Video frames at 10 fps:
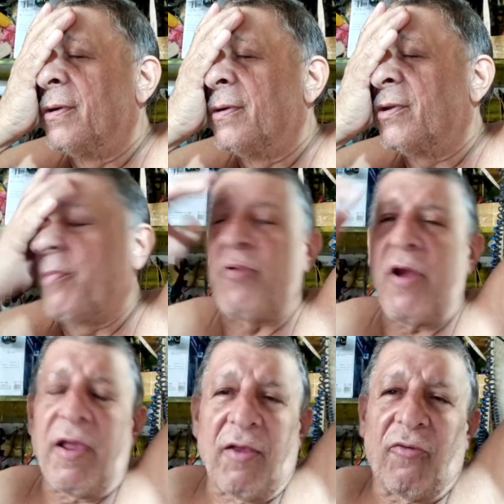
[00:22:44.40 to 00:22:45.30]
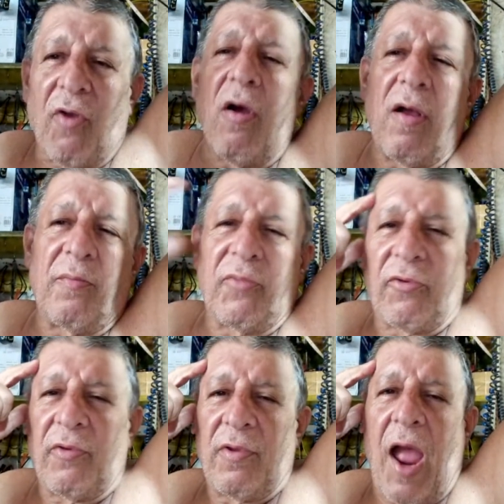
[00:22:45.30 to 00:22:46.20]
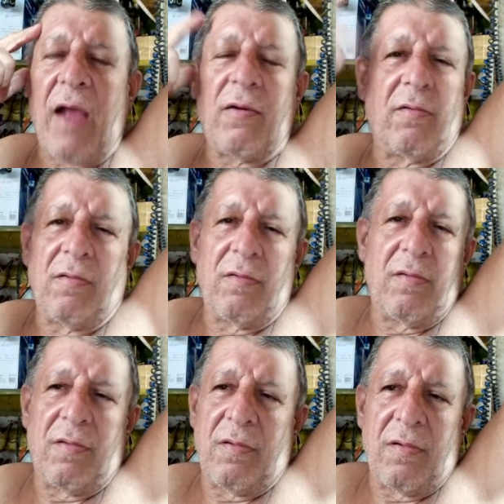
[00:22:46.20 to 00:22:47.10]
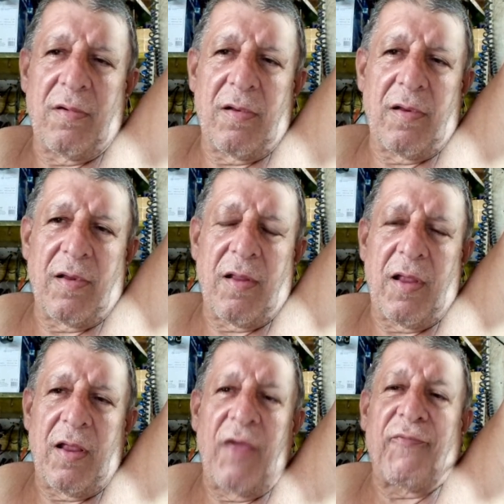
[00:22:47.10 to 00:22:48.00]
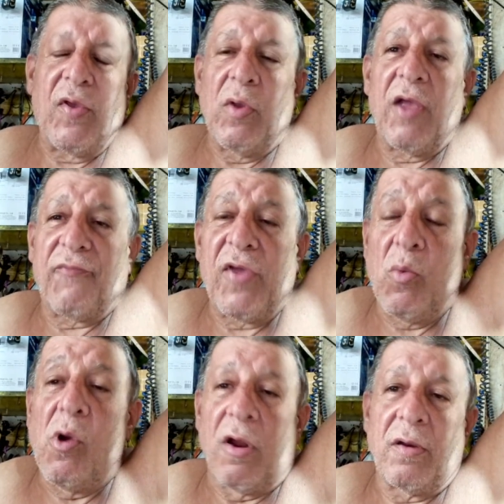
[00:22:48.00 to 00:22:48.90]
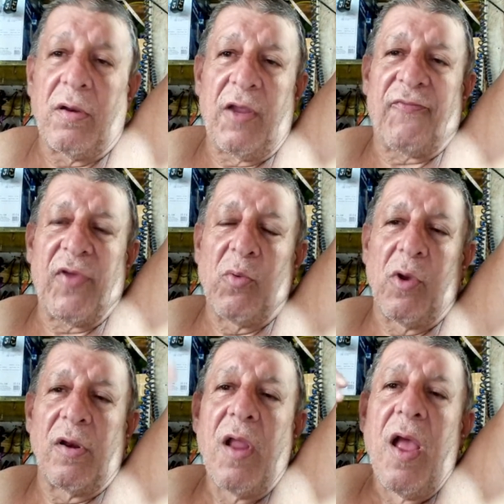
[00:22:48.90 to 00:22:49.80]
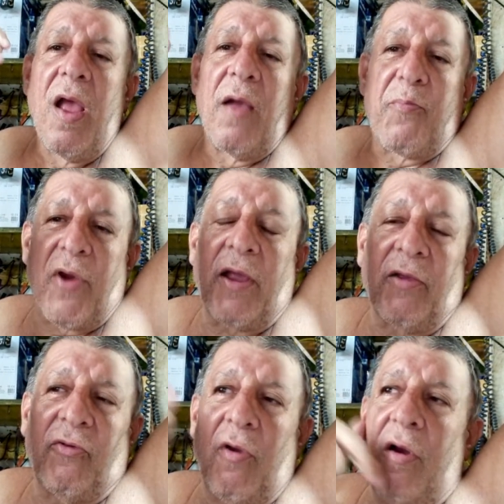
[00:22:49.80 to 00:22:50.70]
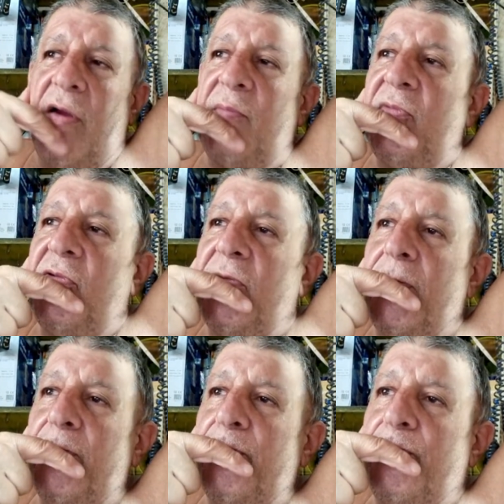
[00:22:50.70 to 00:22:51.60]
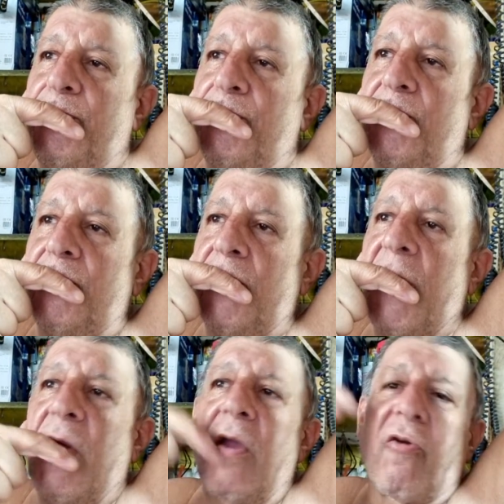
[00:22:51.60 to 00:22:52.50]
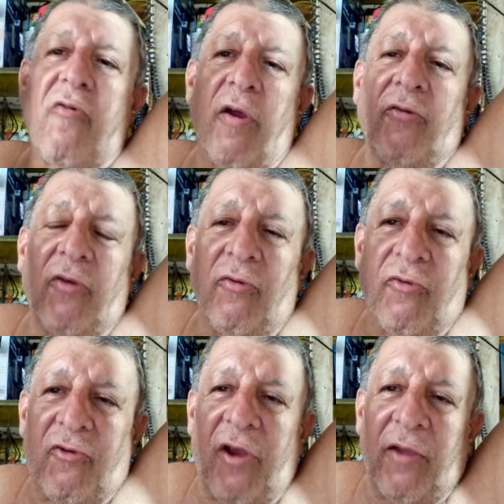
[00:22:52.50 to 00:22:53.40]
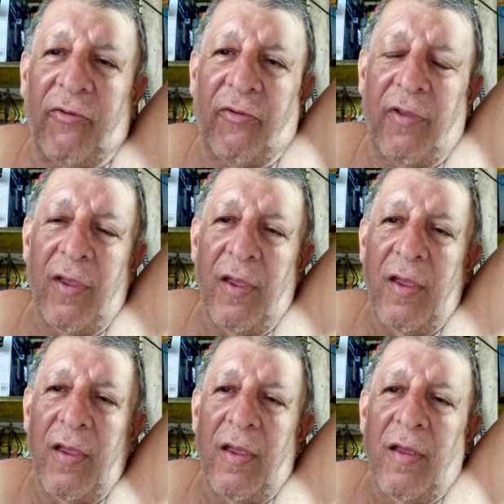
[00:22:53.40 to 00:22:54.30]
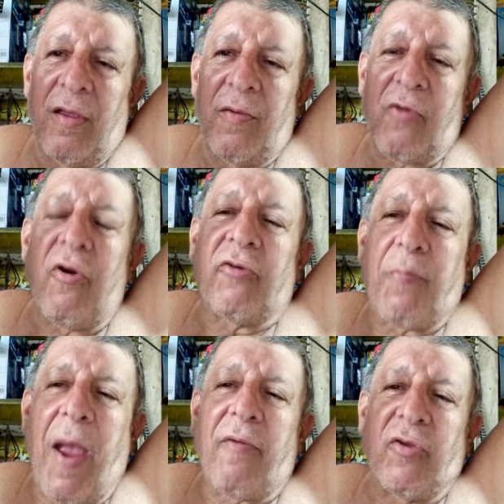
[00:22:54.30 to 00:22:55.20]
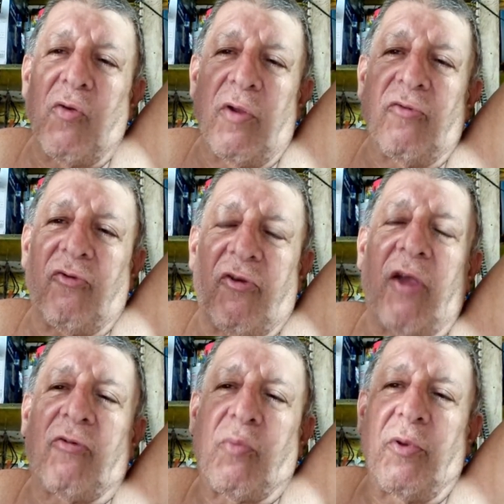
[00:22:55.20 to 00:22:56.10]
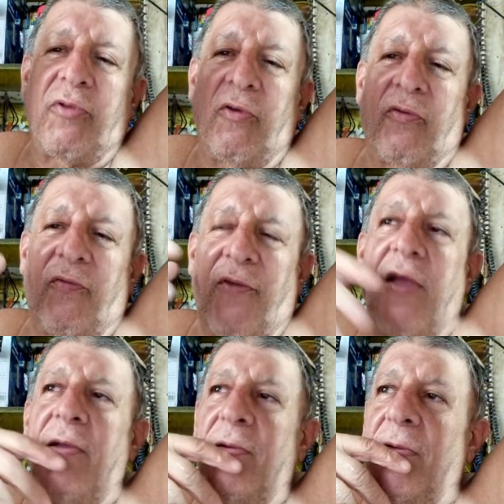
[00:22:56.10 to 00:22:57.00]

to break his arms. That if he won, break his arms, crush his chest, crush Barry Jordan's chest with his feet,